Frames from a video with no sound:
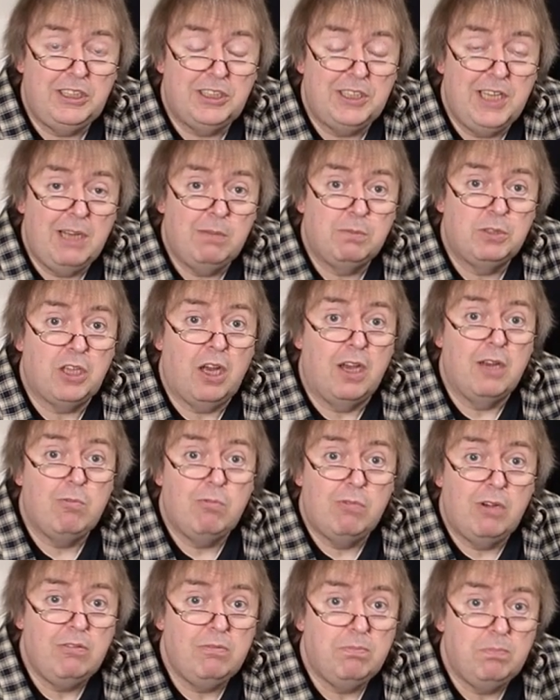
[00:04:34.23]
snaps, I
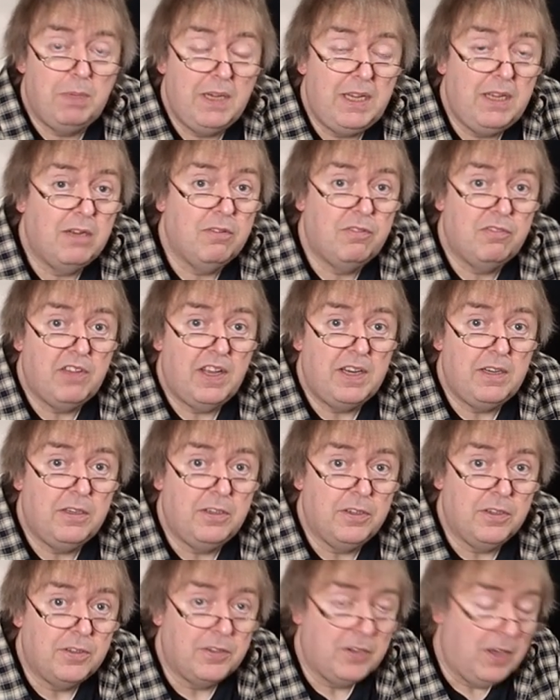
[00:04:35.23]
won't be
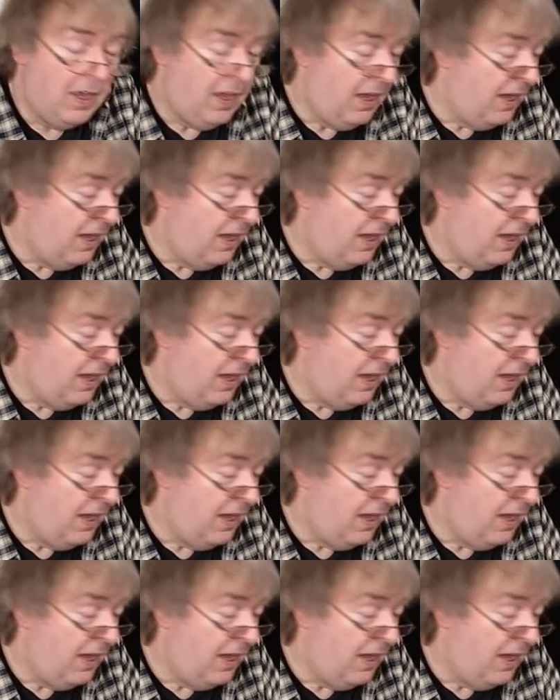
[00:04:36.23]
offended.